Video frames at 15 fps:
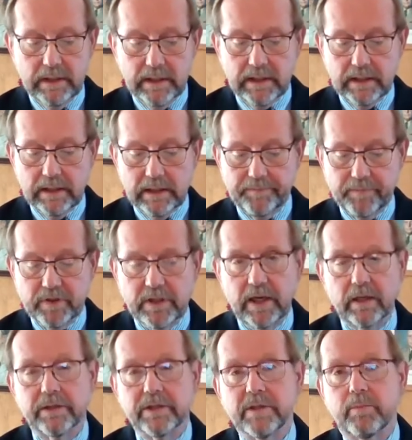
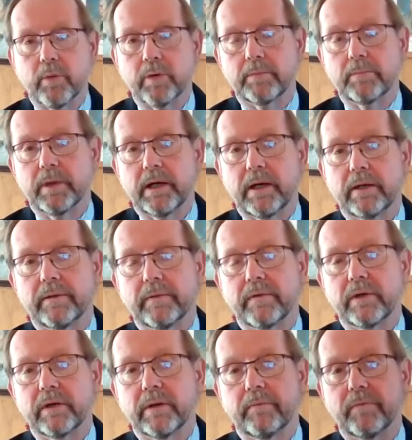entirely supported by
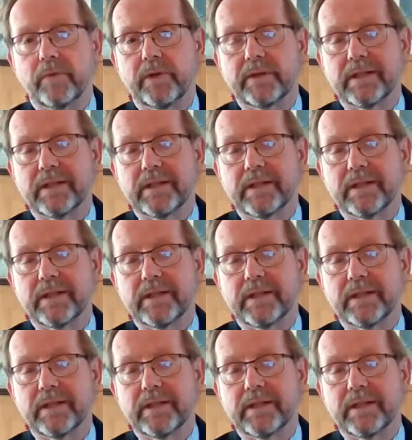the